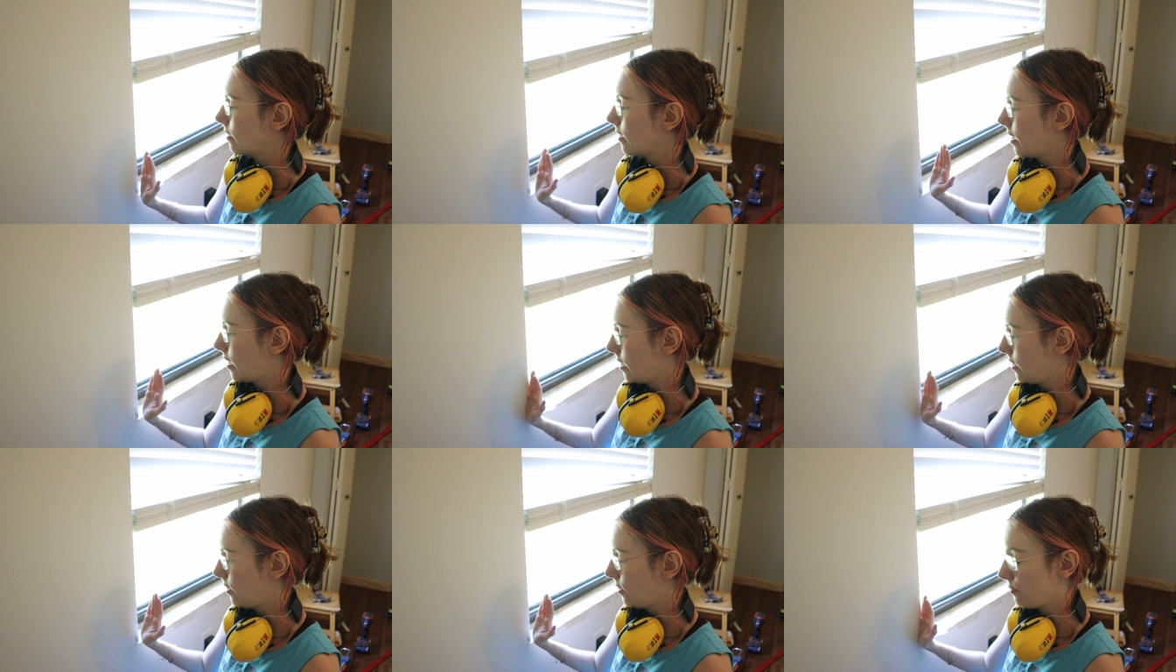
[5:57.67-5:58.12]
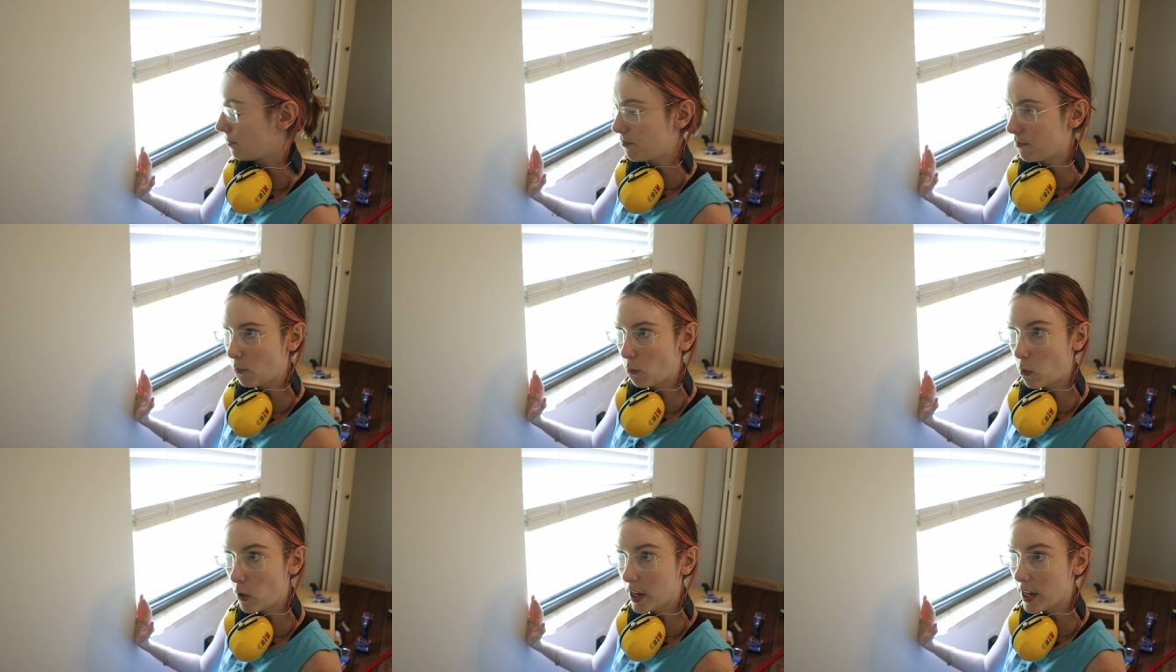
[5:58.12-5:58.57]
And the
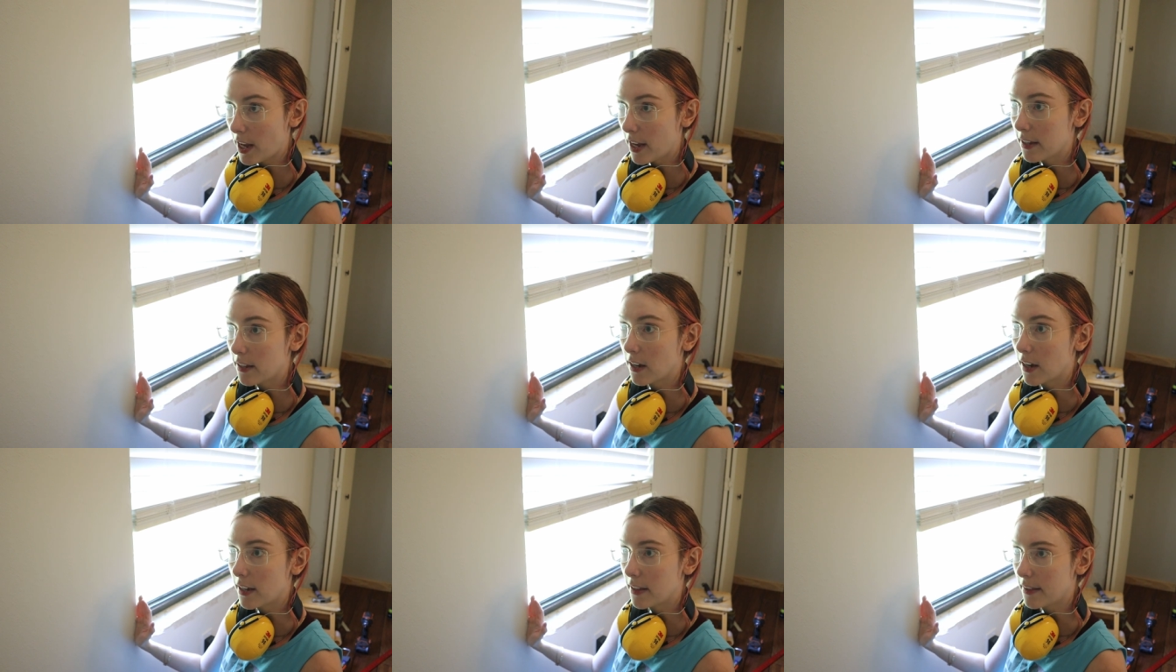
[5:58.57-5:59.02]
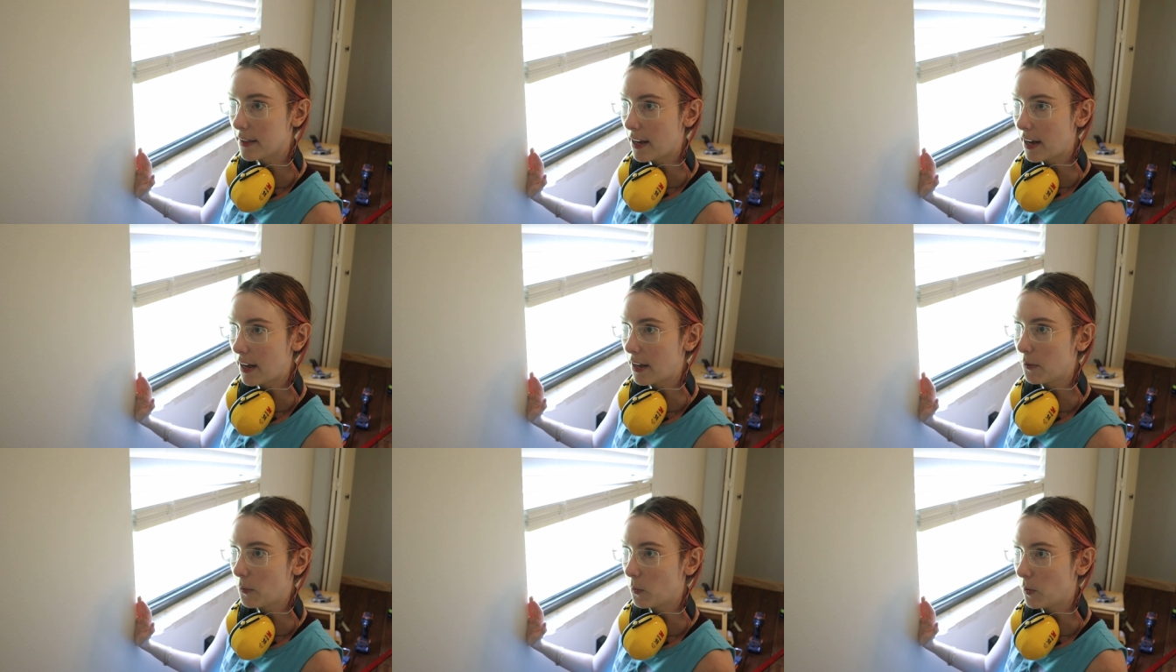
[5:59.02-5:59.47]
way I got
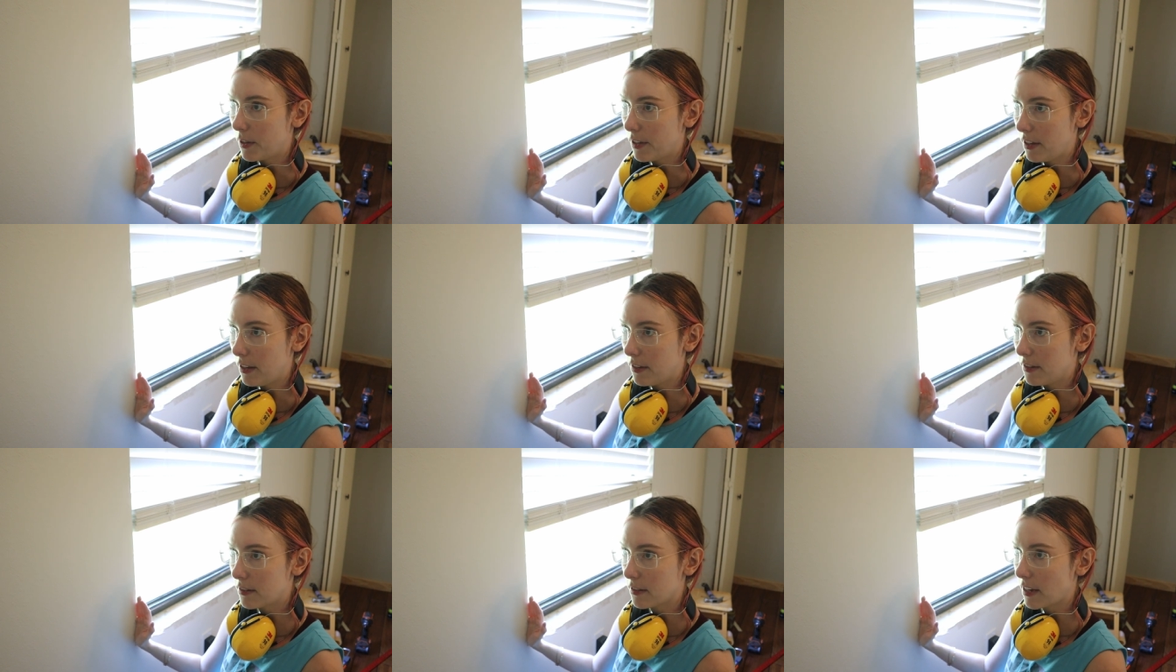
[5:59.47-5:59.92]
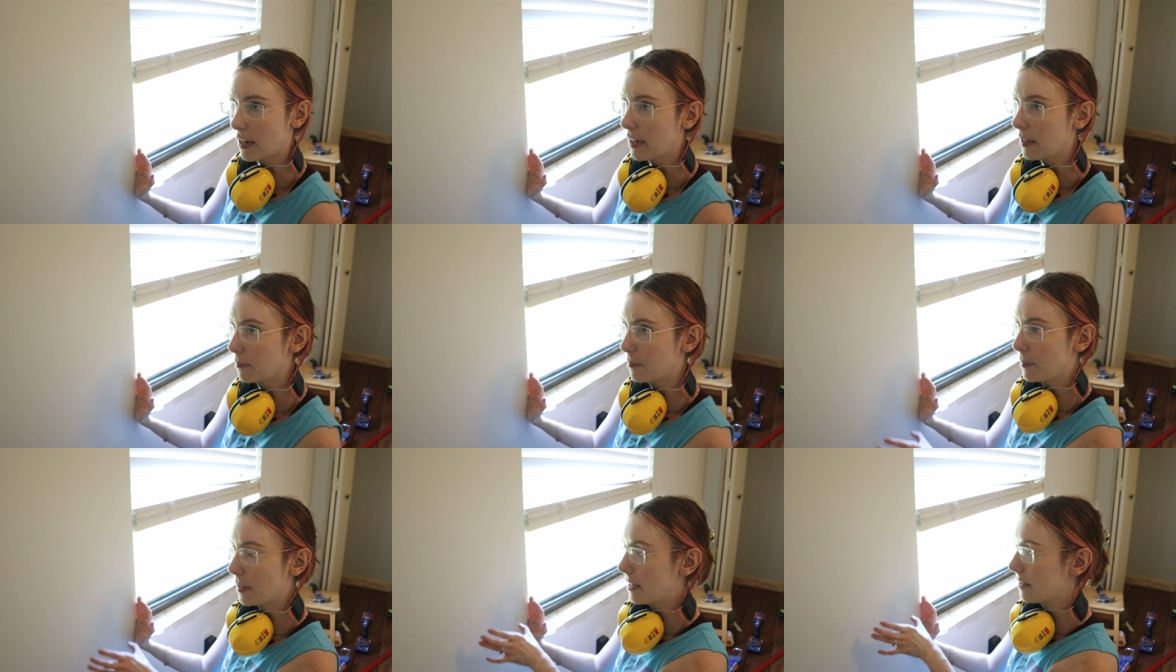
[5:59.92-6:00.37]
that was
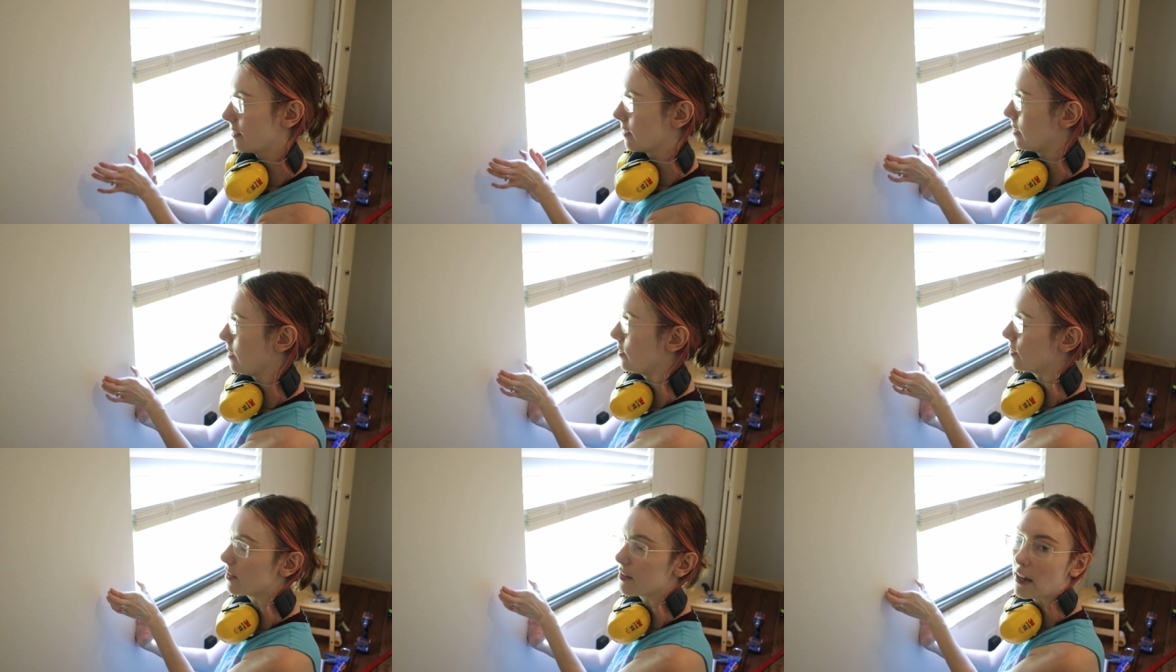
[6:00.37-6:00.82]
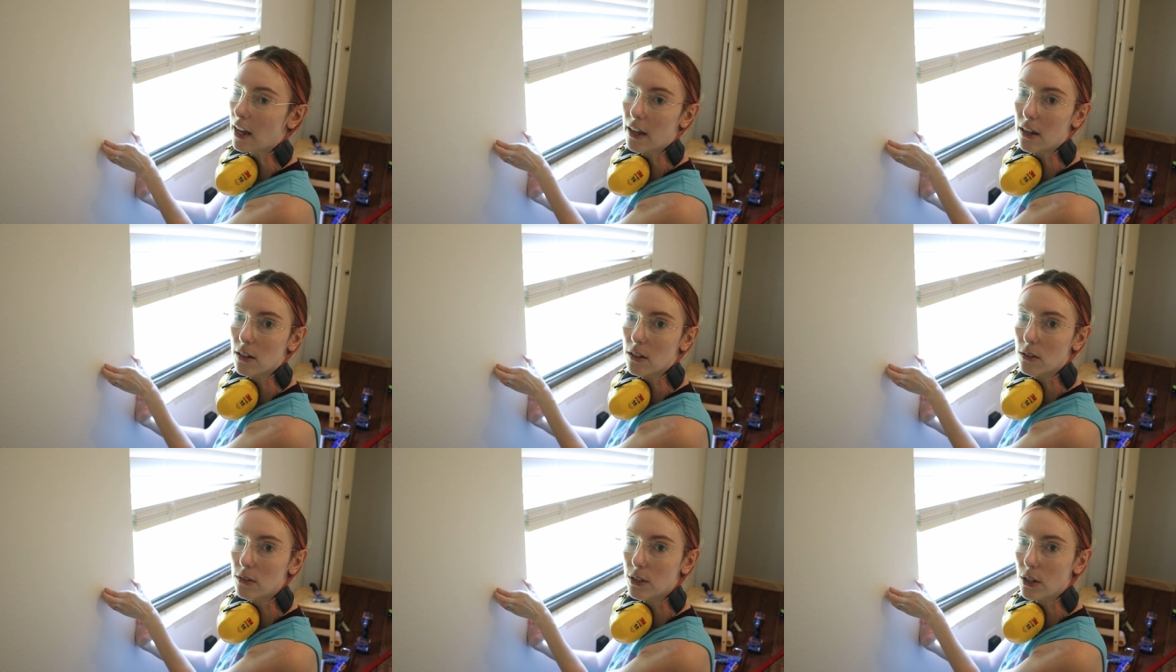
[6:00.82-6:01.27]
I basically just
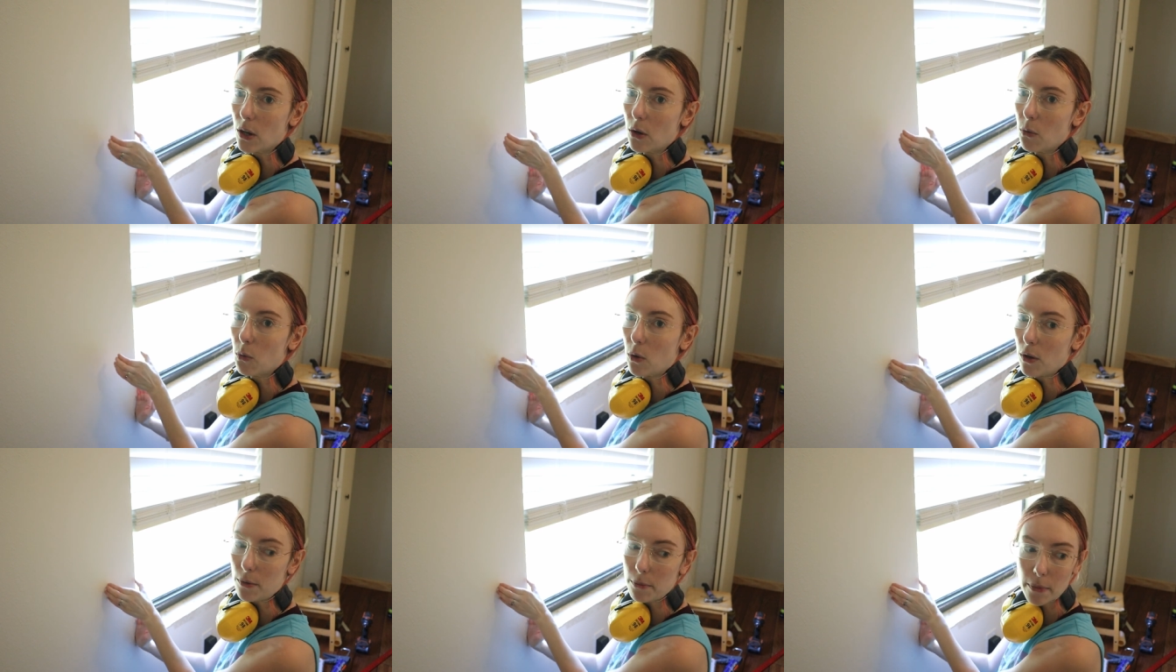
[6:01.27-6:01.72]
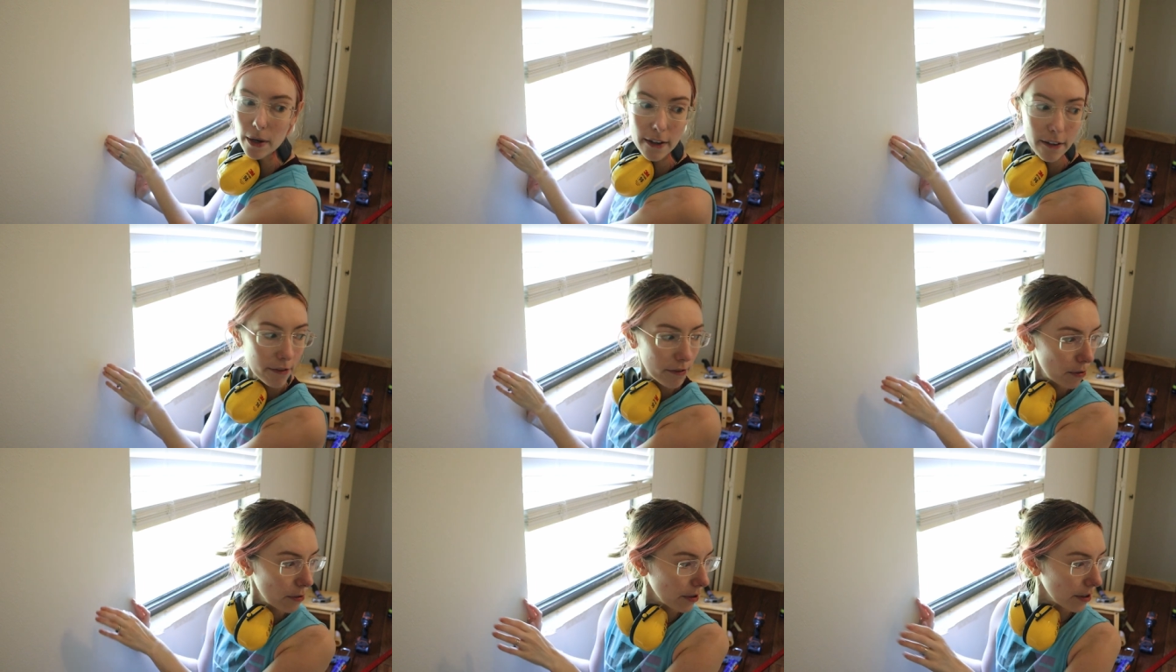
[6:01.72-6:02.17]
held a one
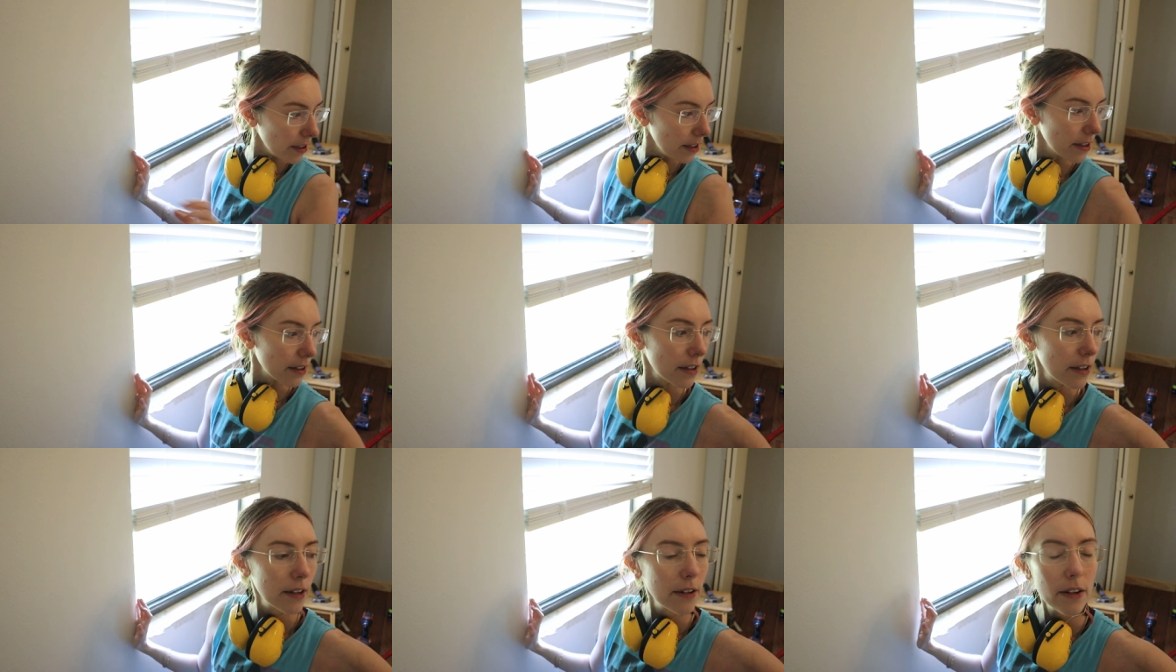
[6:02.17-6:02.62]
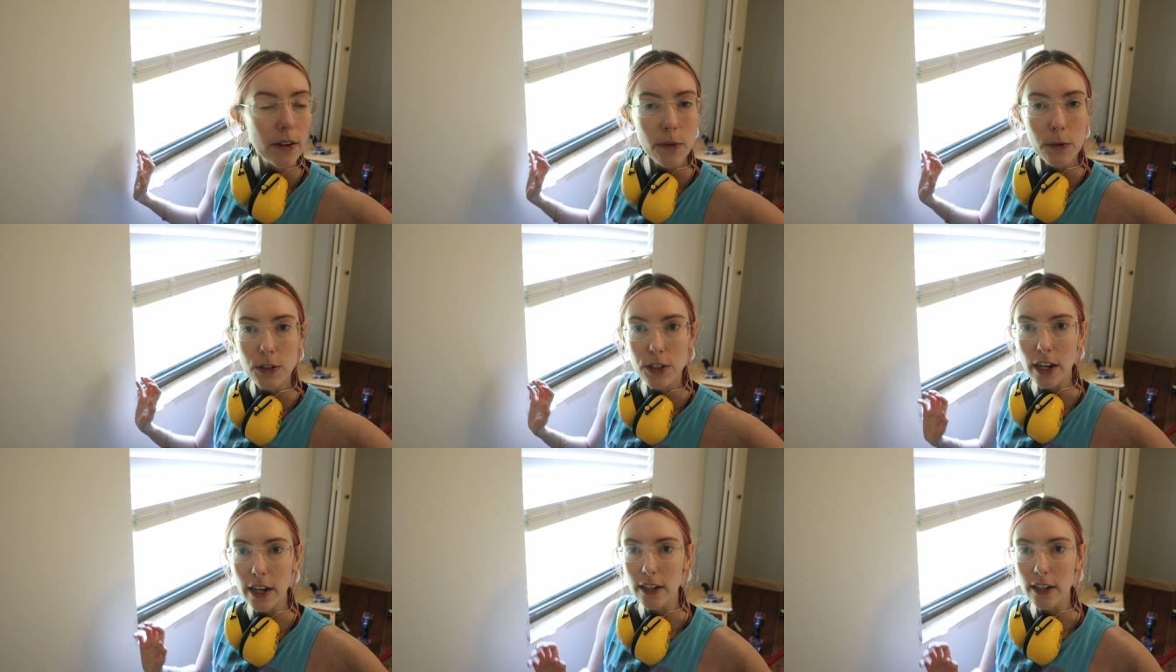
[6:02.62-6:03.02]
by four here, which